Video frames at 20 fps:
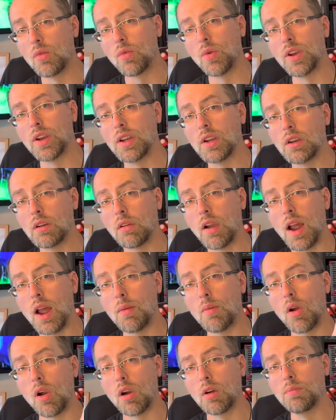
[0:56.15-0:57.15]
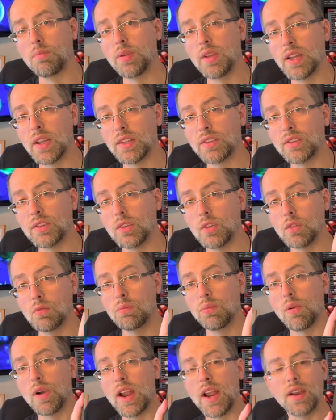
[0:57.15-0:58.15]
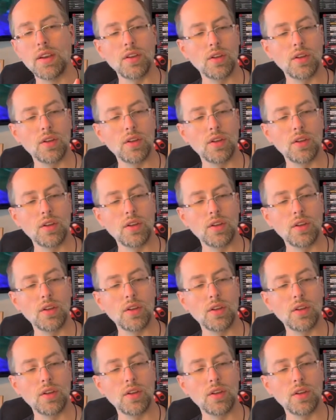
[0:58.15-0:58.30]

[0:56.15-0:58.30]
ready to grab our PS2 brand